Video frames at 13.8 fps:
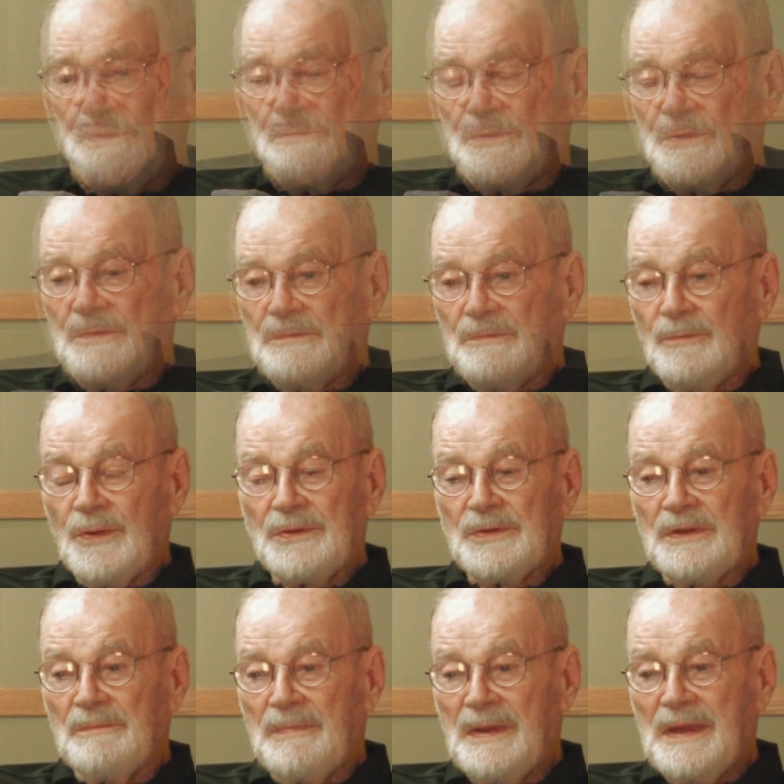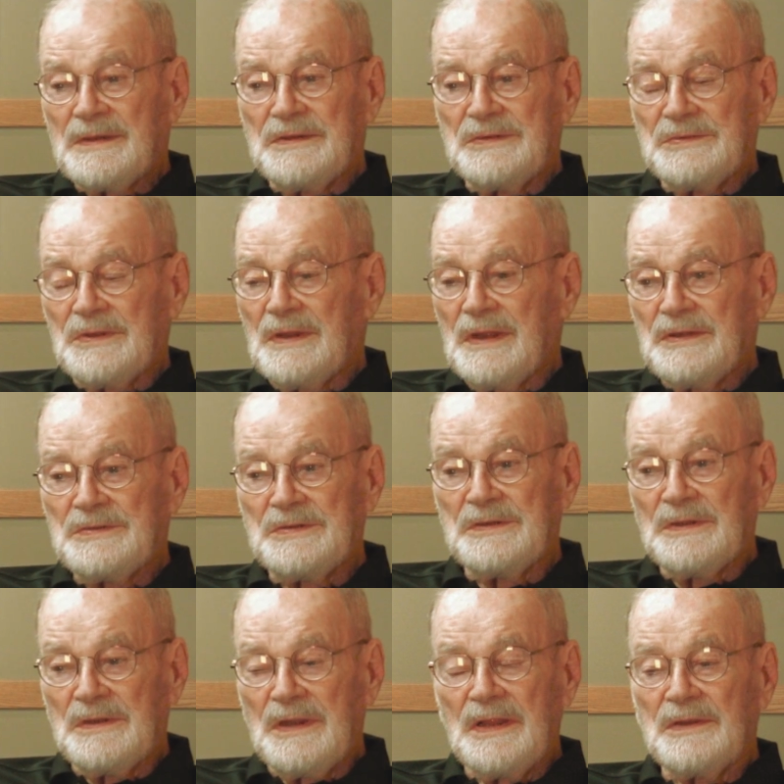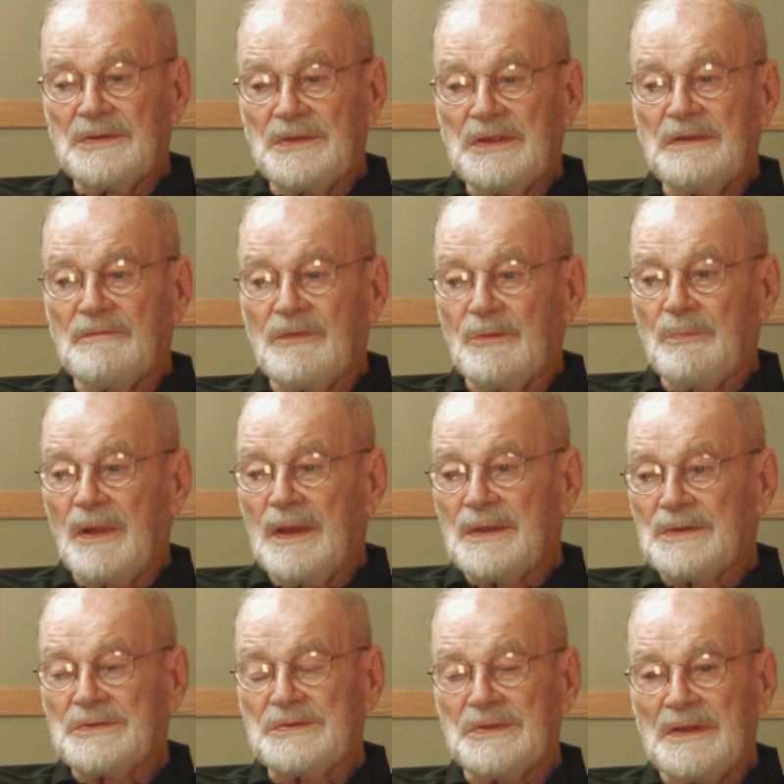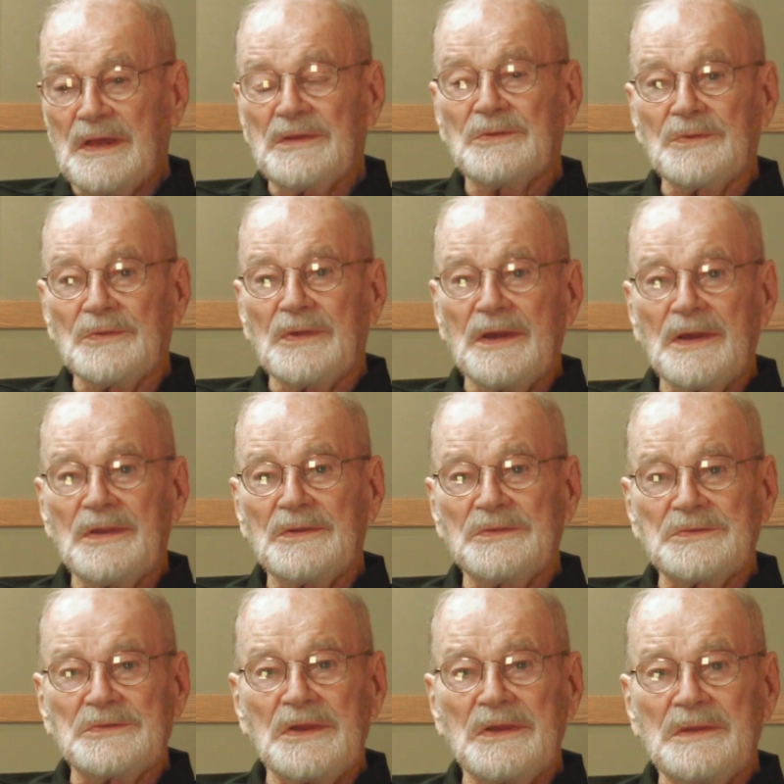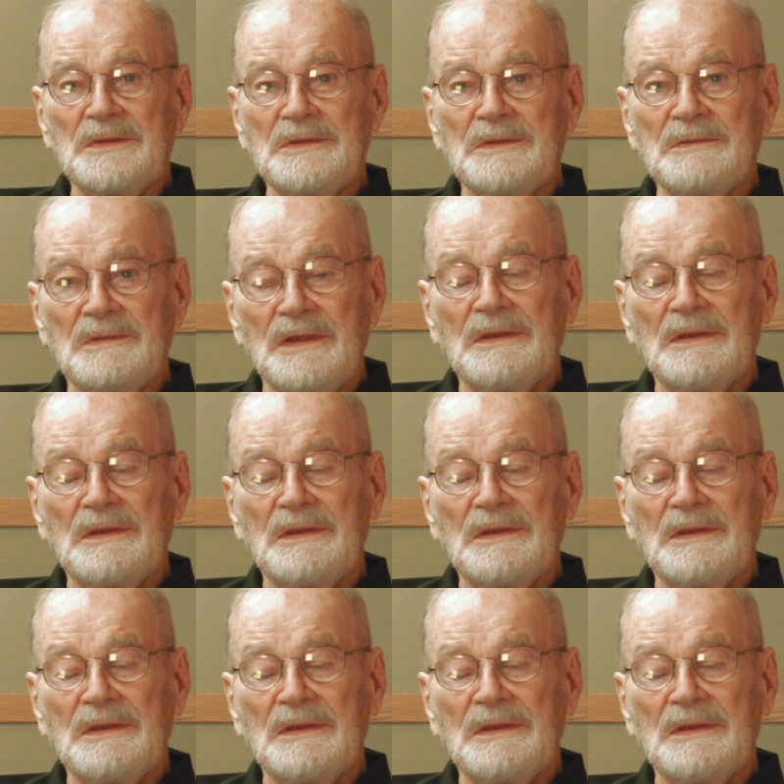If you want to come back, he said, I see a lot of need for products that I don't know how to design, and